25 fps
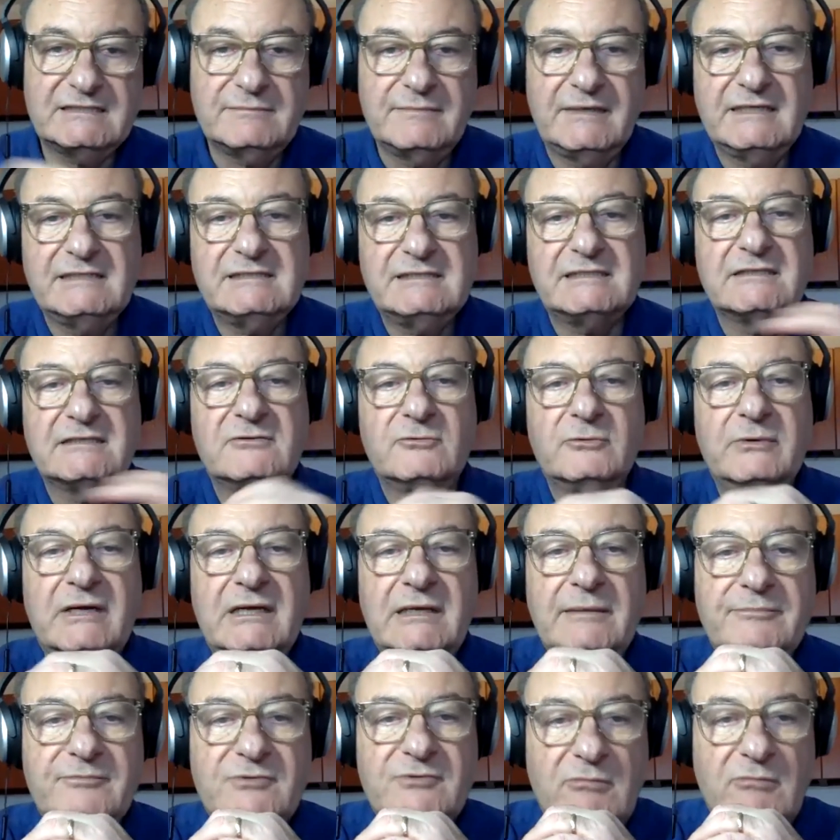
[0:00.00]
makes it
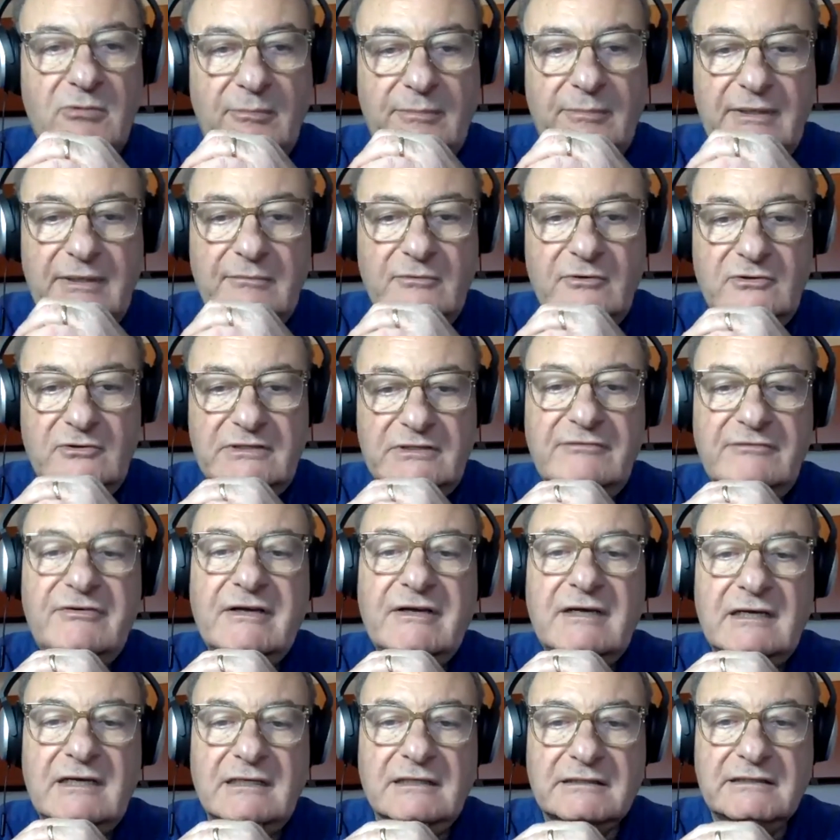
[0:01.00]
way probably more
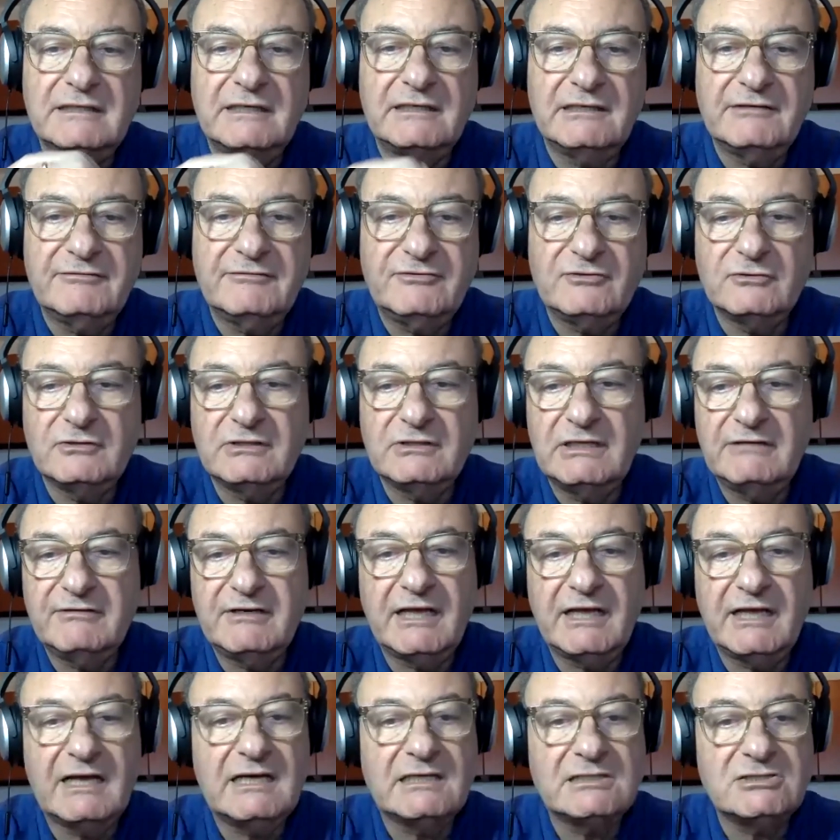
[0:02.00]
difficult than if you live in
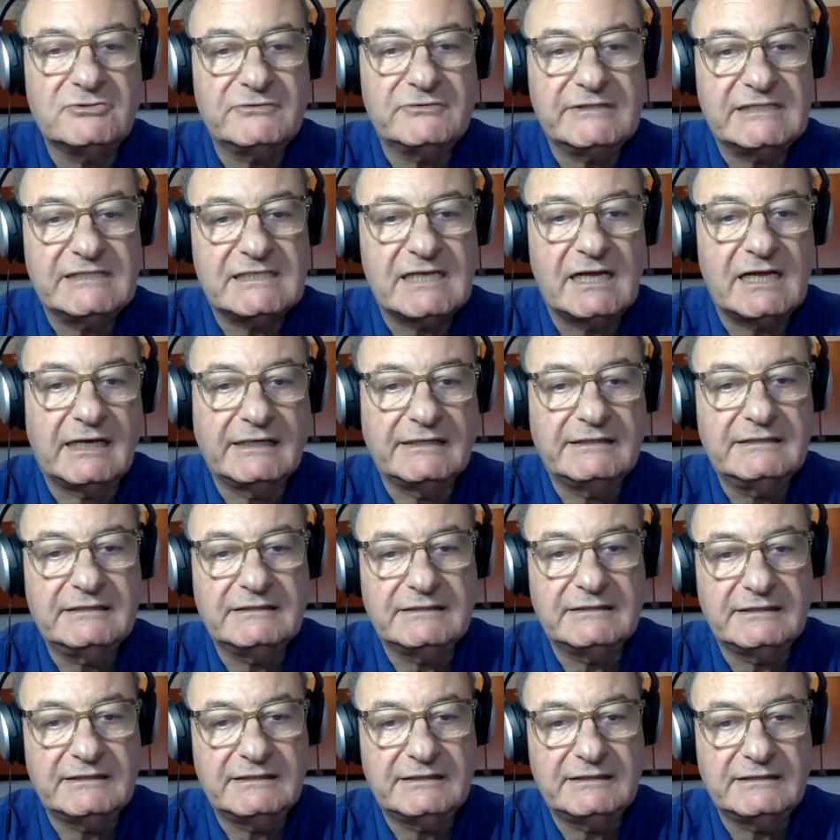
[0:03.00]
a countryside
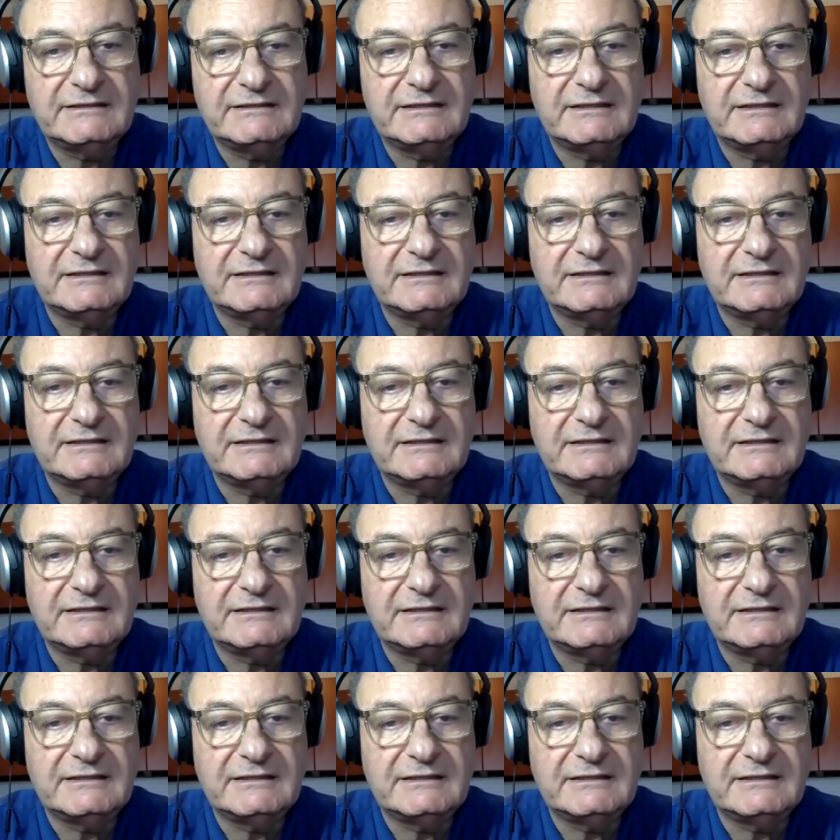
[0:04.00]
and